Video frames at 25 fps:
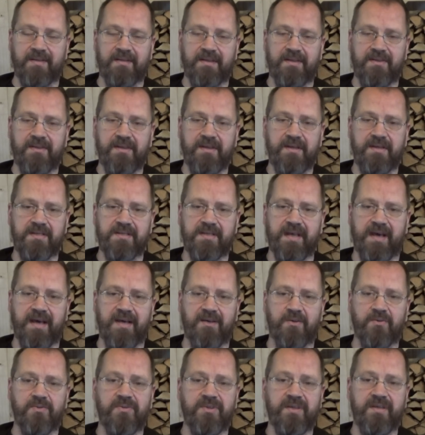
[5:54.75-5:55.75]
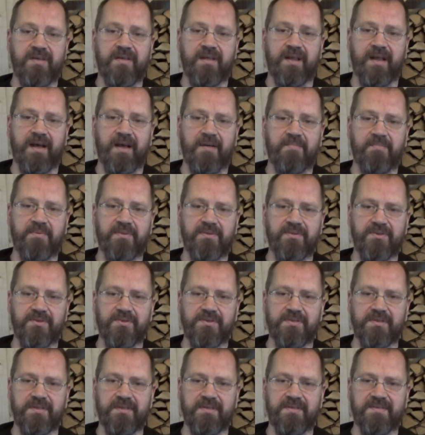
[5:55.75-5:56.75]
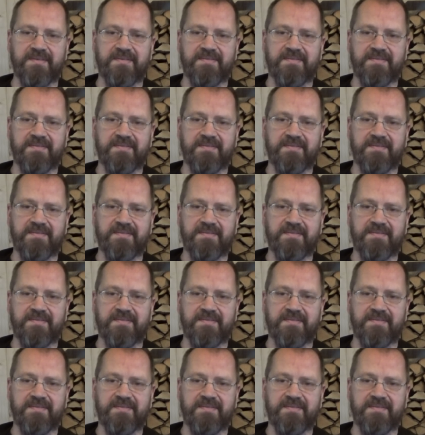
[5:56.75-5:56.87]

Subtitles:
the thing is, I don't think it happened, you see.